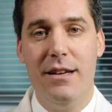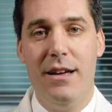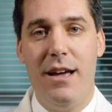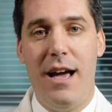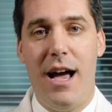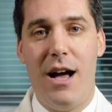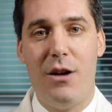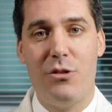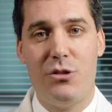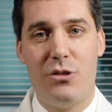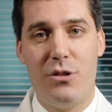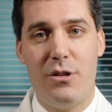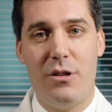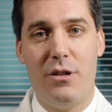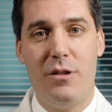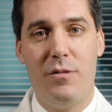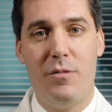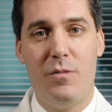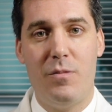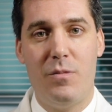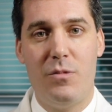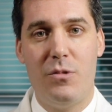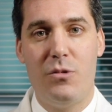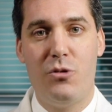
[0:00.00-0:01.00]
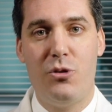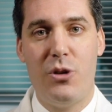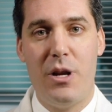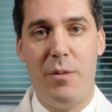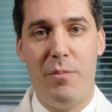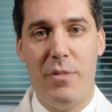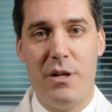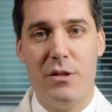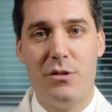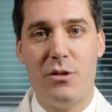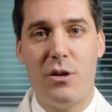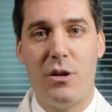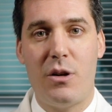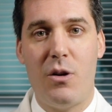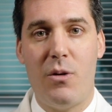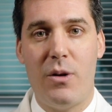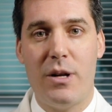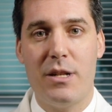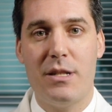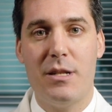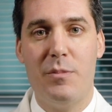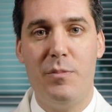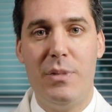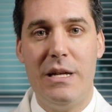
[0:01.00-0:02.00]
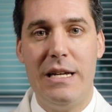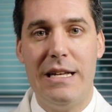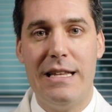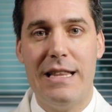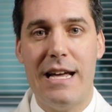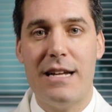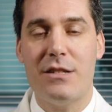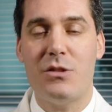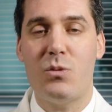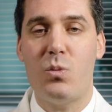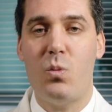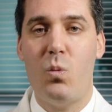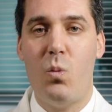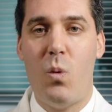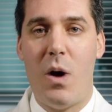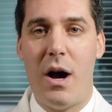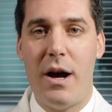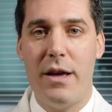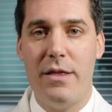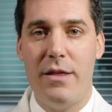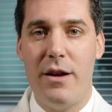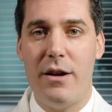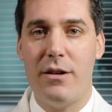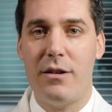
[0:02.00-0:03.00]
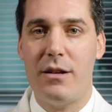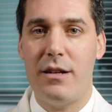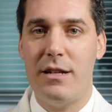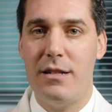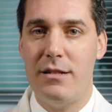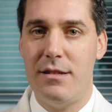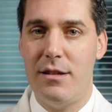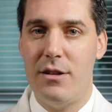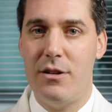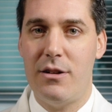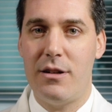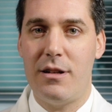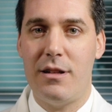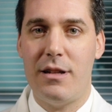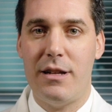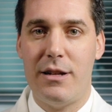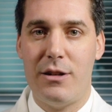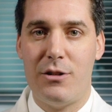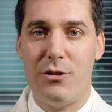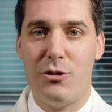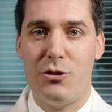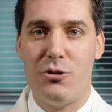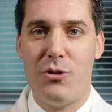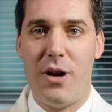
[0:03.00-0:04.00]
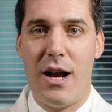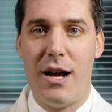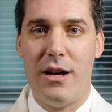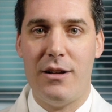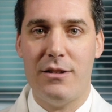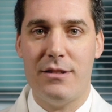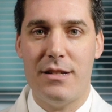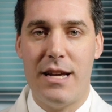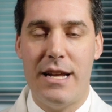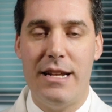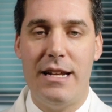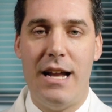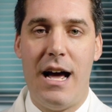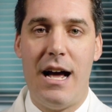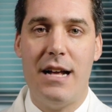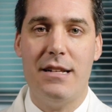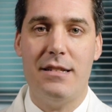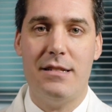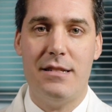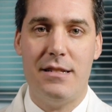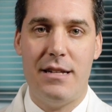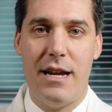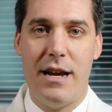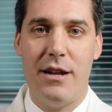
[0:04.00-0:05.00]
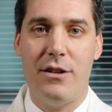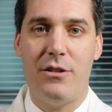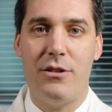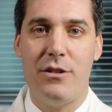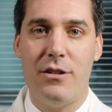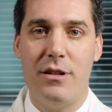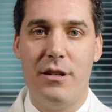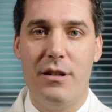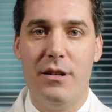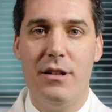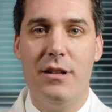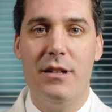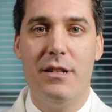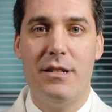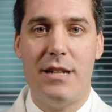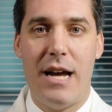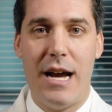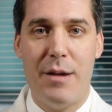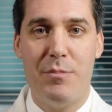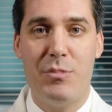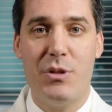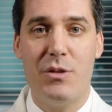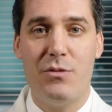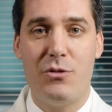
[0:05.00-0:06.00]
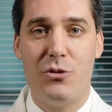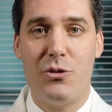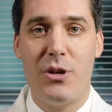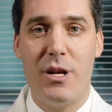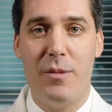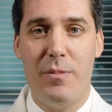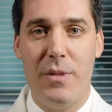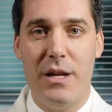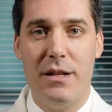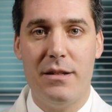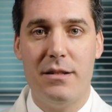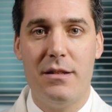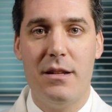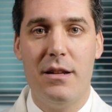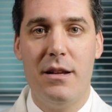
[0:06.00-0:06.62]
how certain treatments are going to be, that's why they're considered clinical trials and not standard types of treatment.